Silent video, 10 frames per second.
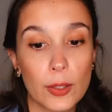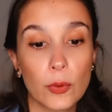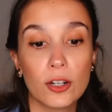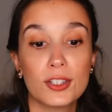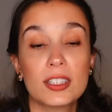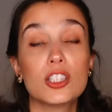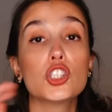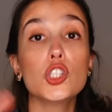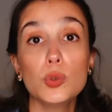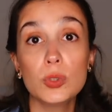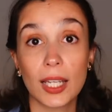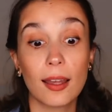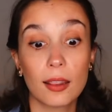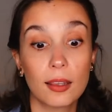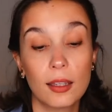I wear it to
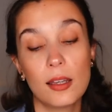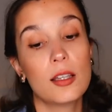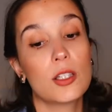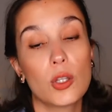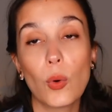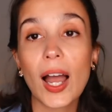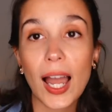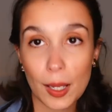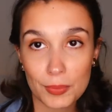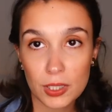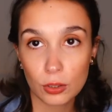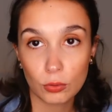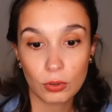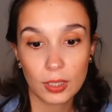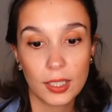death. So
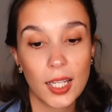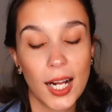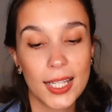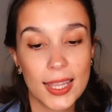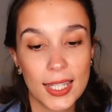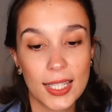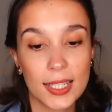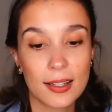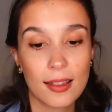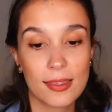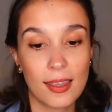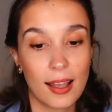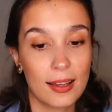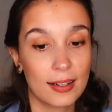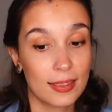absolutely, I think
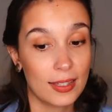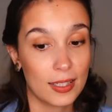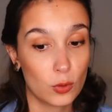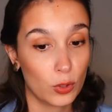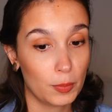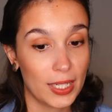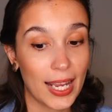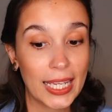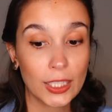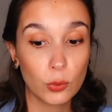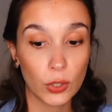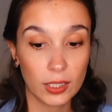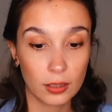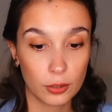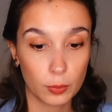that this would be a
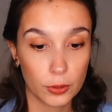great little